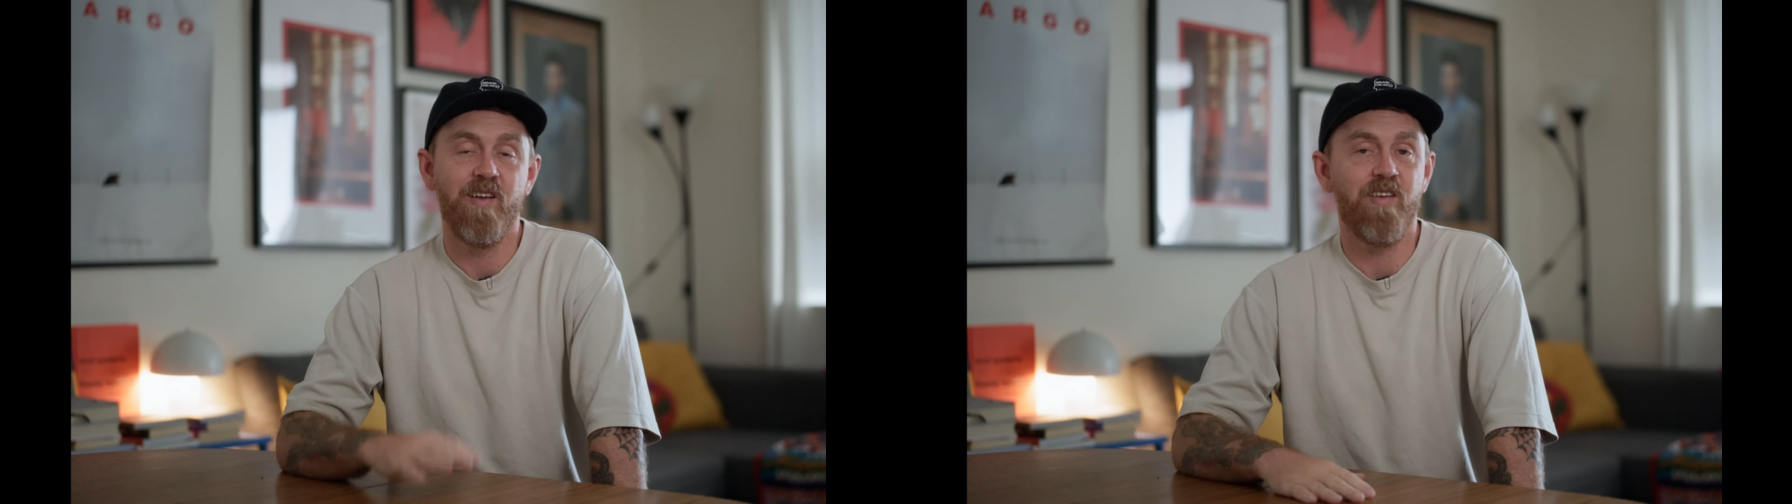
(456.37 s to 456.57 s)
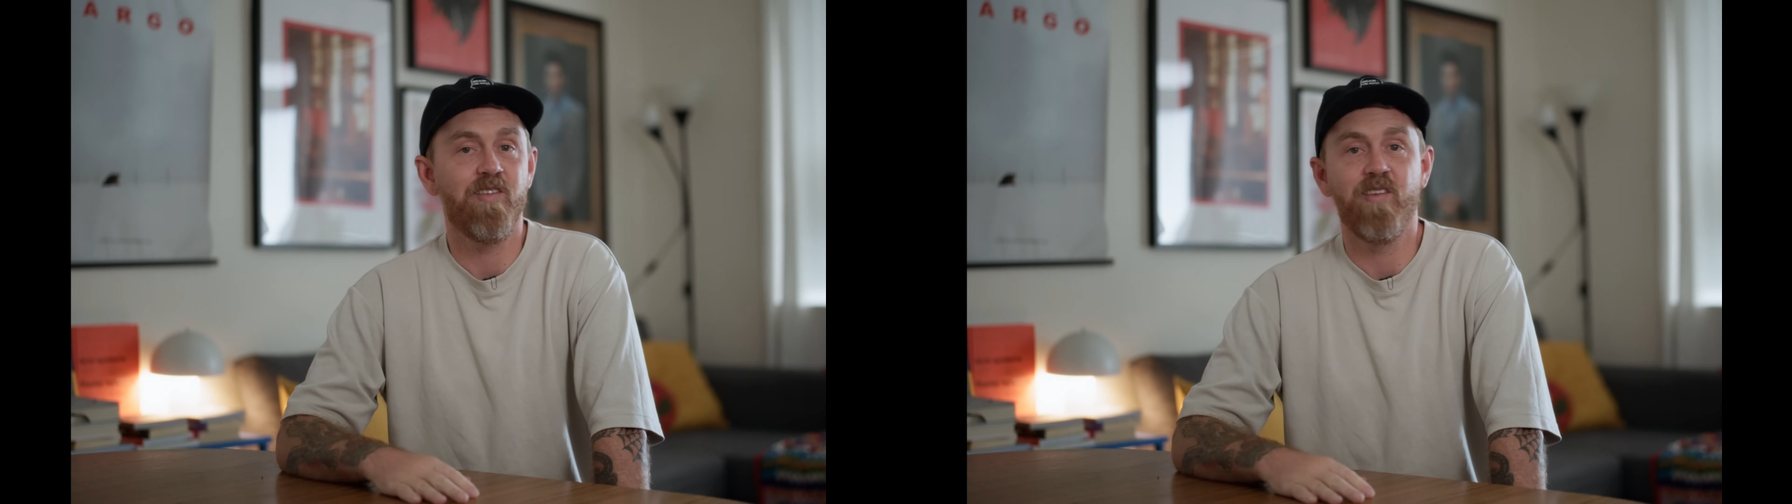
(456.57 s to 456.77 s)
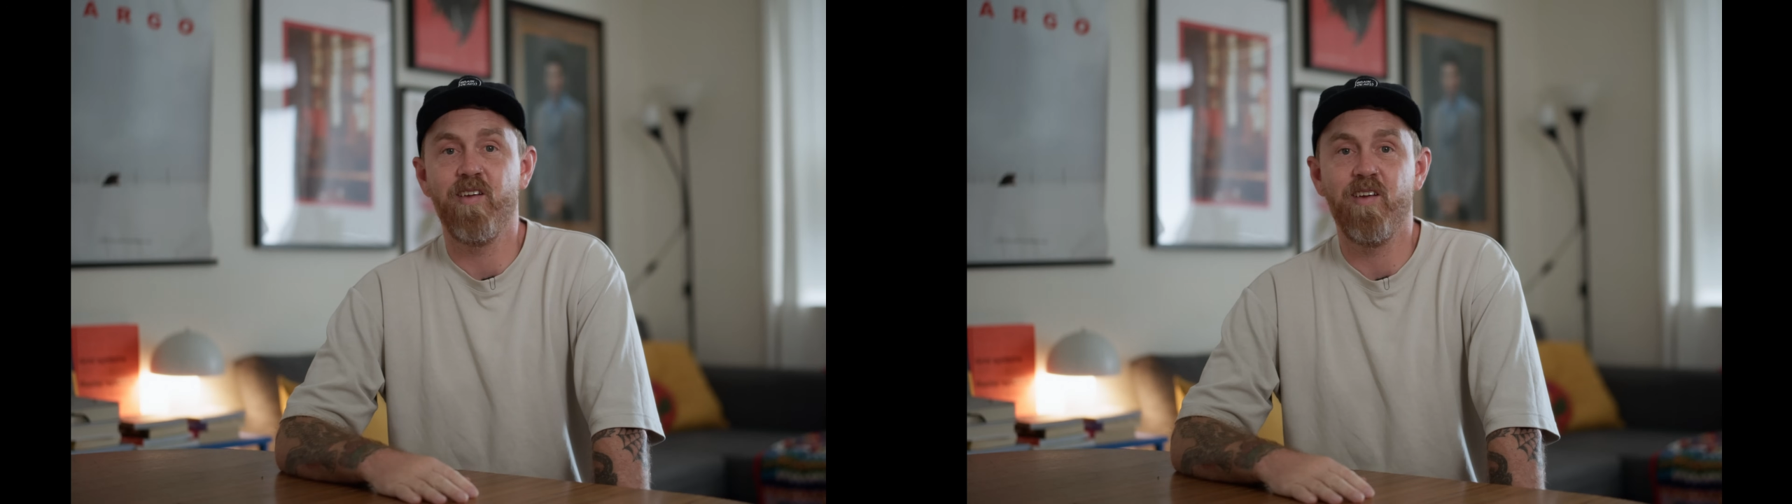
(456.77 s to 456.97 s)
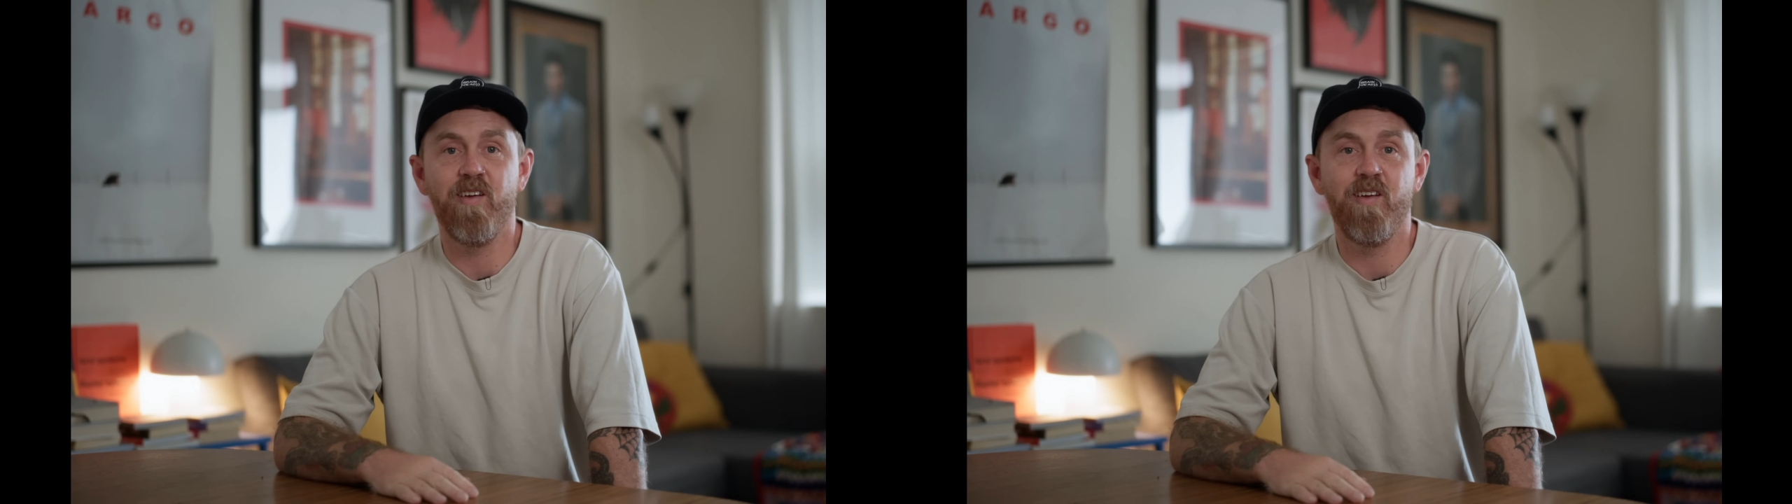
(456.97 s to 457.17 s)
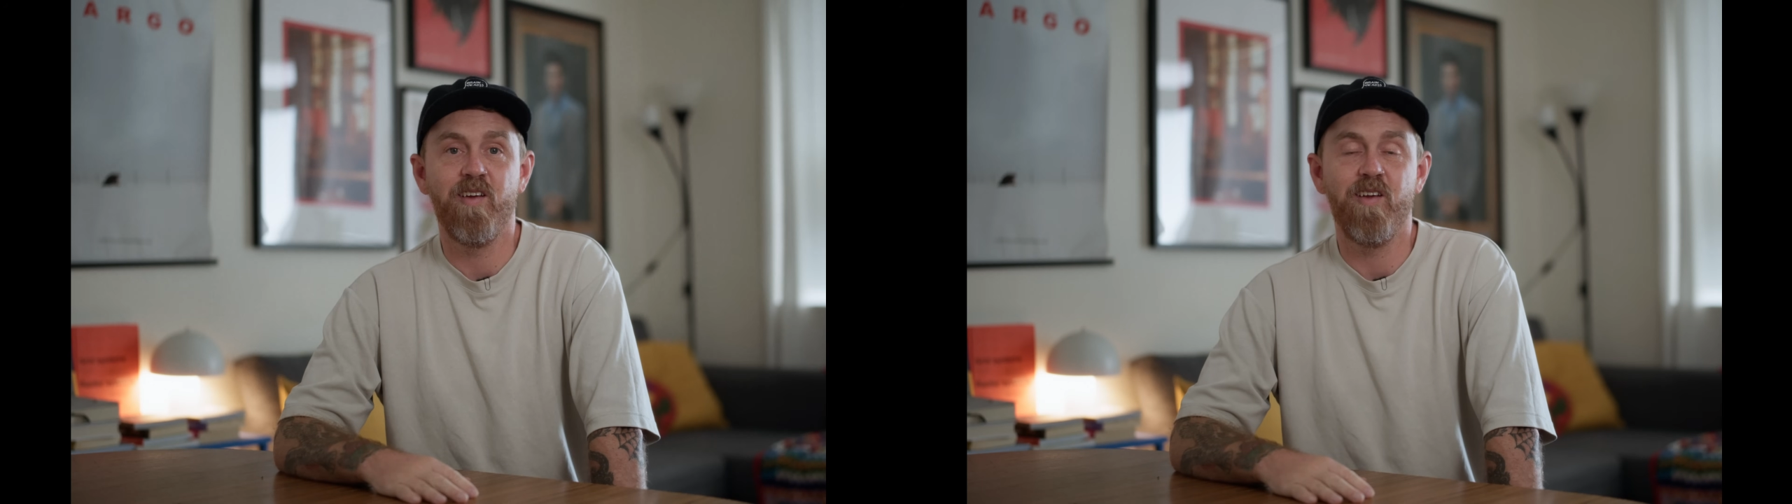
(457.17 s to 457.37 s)
just
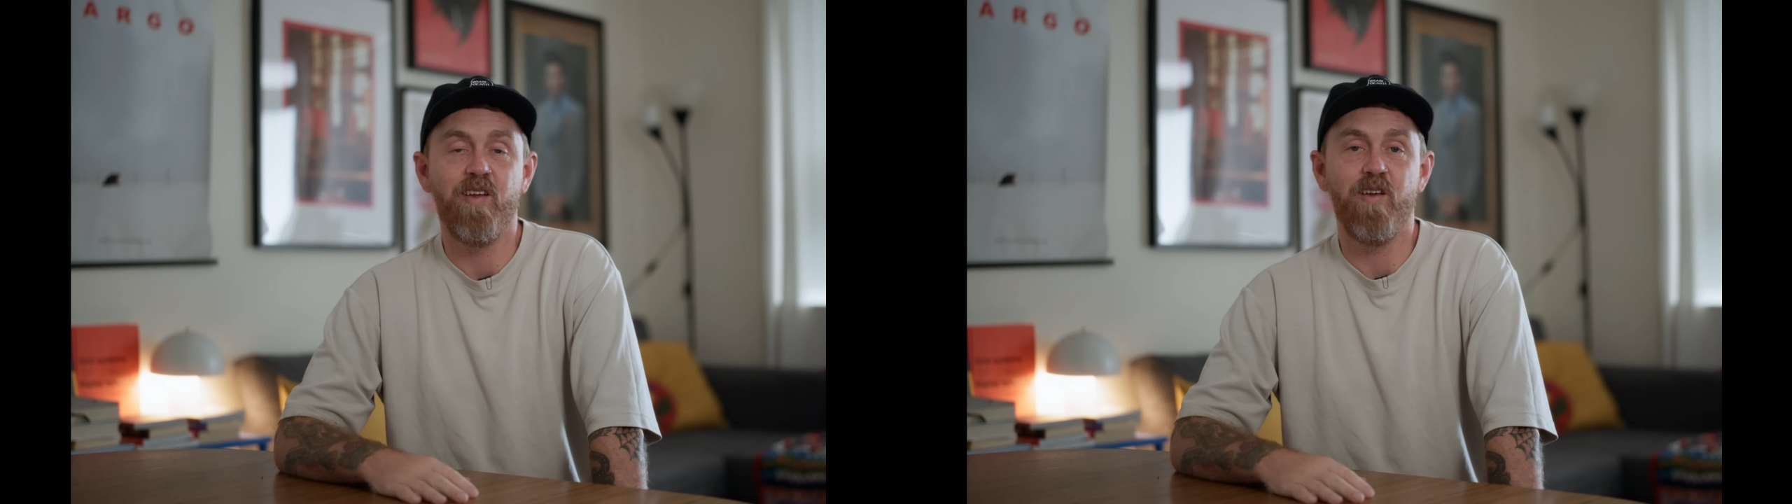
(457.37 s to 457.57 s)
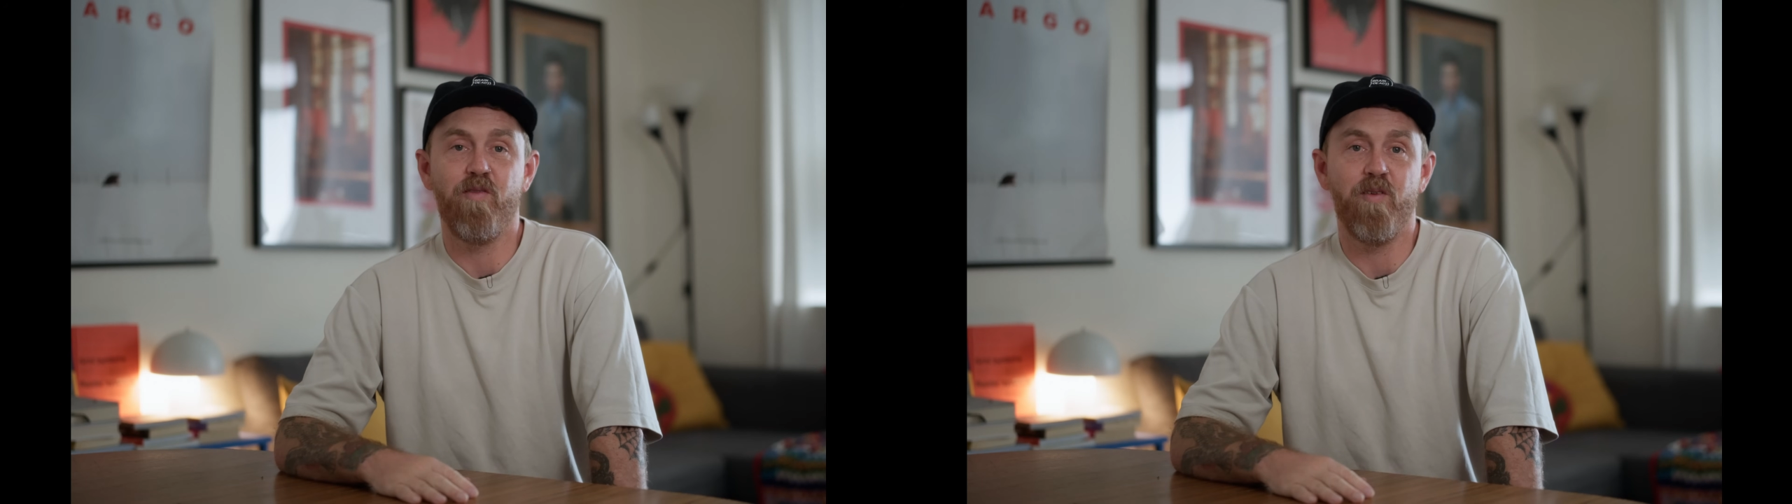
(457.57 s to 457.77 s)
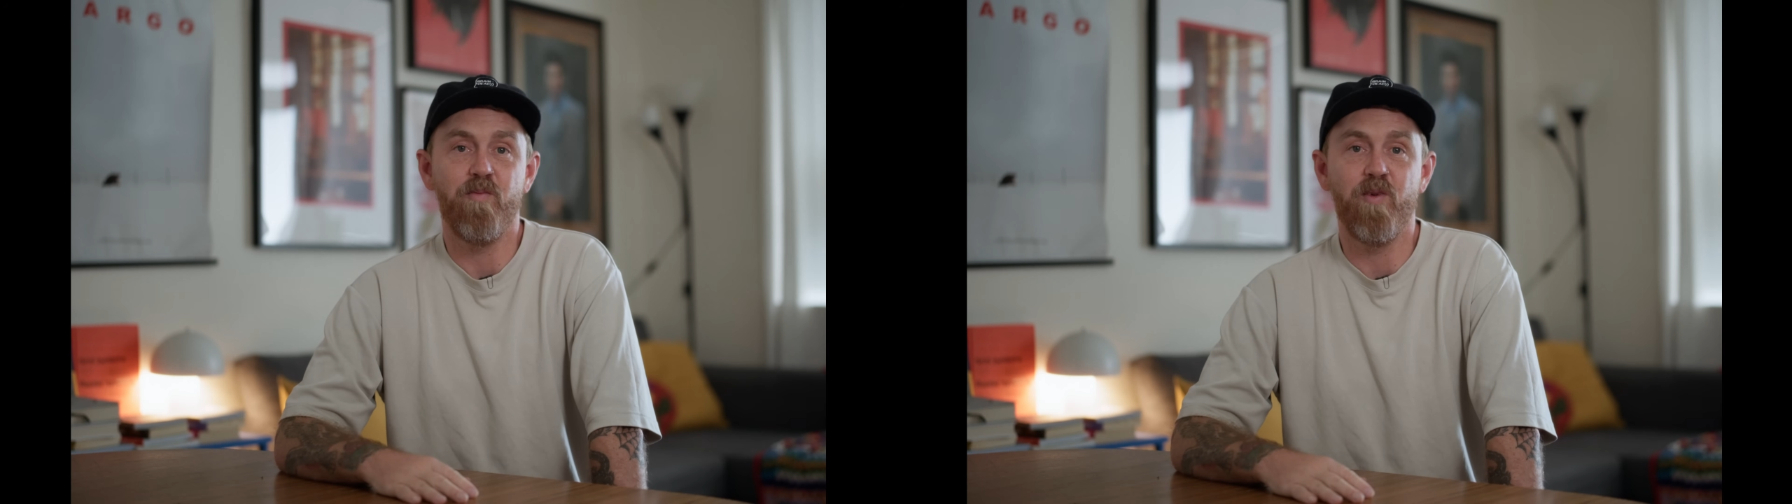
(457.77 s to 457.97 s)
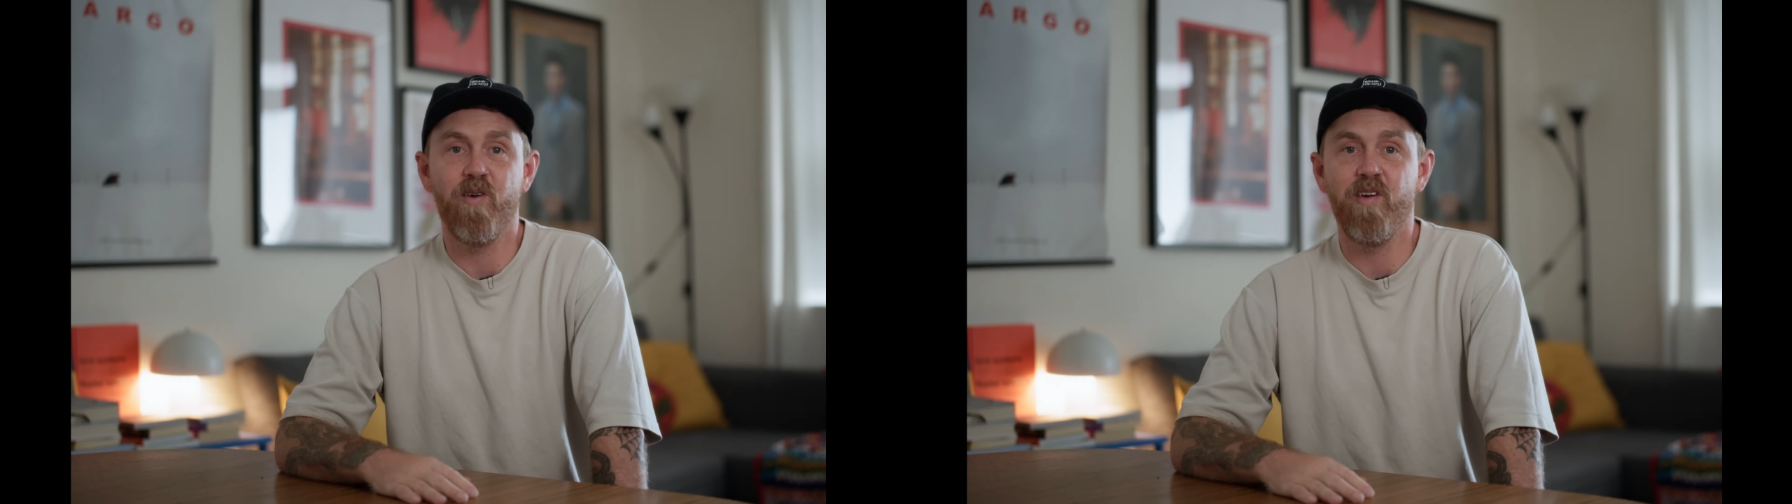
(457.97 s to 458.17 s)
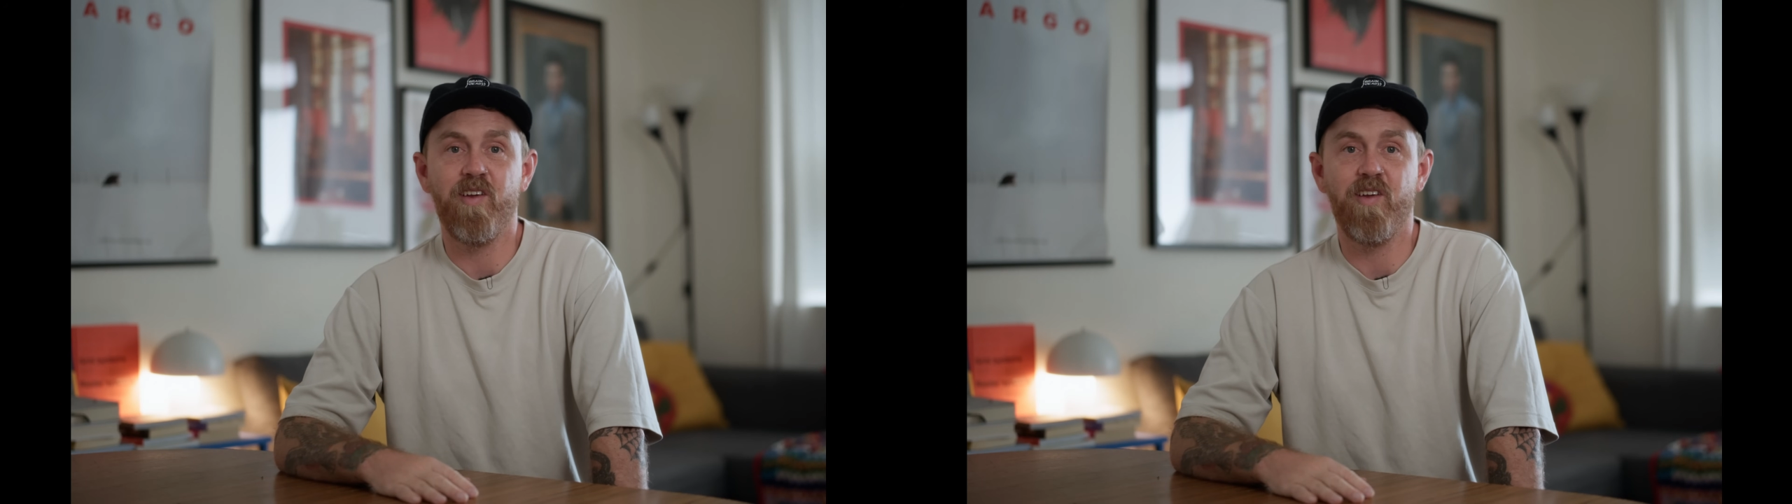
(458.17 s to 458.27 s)
to give them more